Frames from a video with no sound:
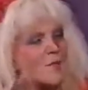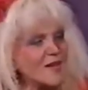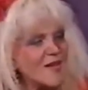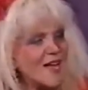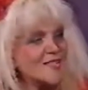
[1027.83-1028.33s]

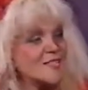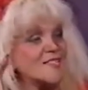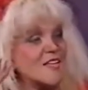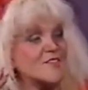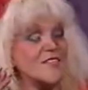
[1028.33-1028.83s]
ballads
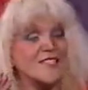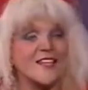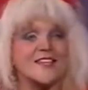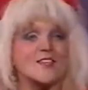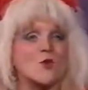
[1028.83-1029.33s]
and softness,
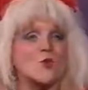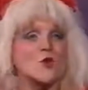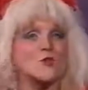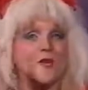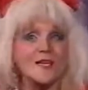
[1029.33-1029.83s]
and I think the
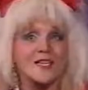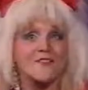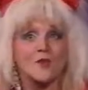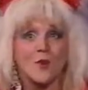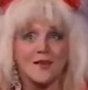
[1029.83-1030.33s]
world we are
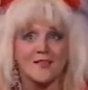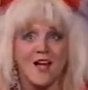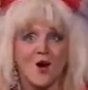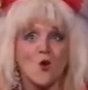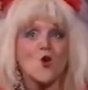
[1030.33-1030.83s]
living right
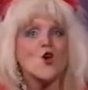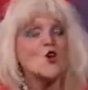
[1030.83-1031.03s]
now,